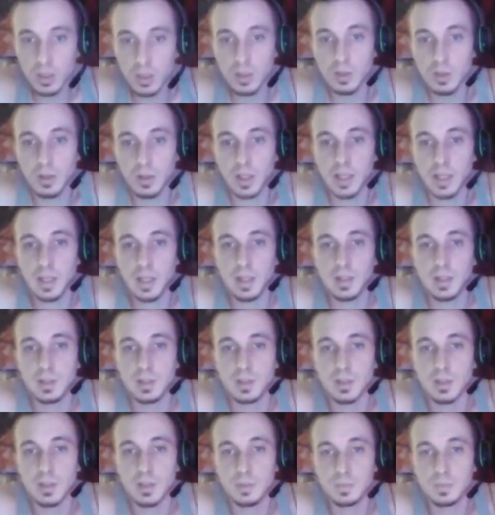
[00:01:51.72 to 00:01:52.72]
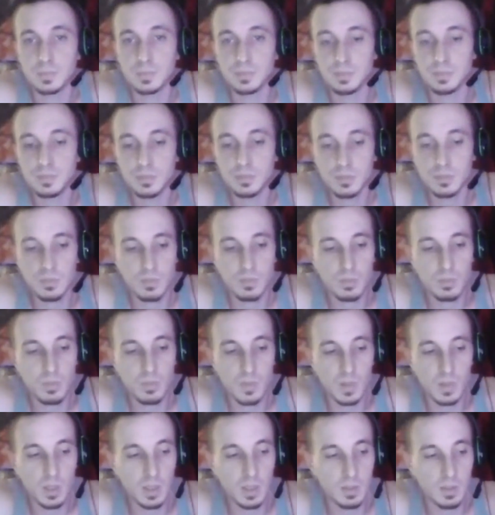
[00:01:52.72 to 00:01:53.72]
Okay, so
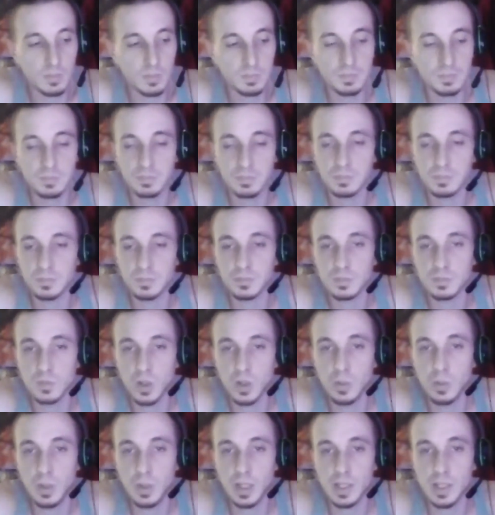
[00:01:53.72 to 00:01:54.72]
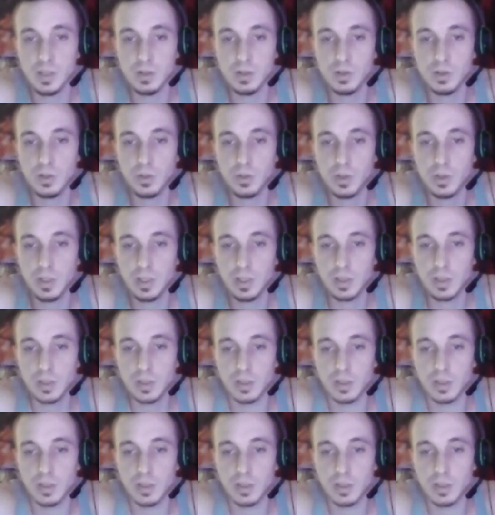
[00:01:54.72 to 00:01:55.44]
hope you guys enjoy.